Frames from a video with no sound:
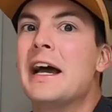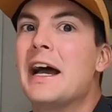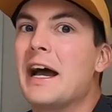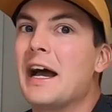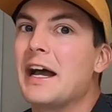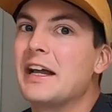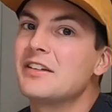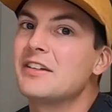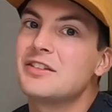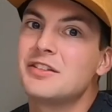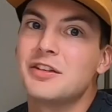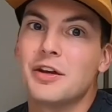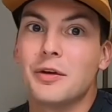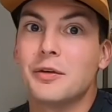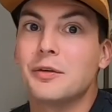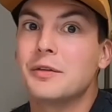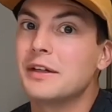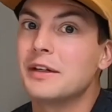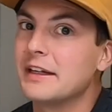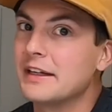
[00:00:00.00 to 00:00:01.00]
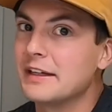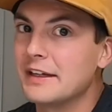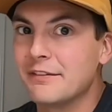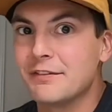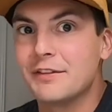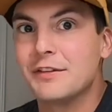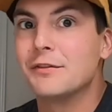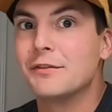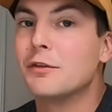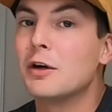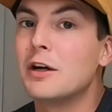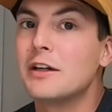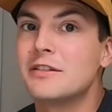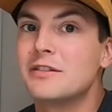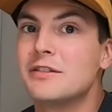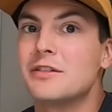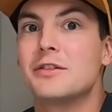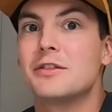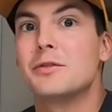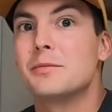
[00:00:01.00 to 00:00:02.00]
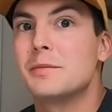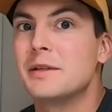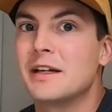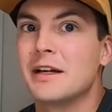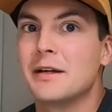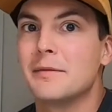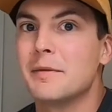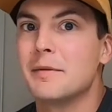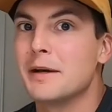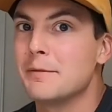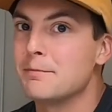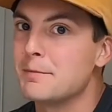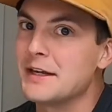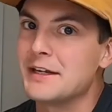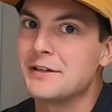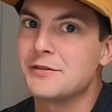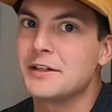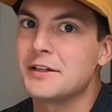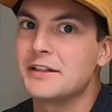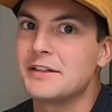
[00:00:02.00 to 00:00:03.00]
So if you want to become a patron,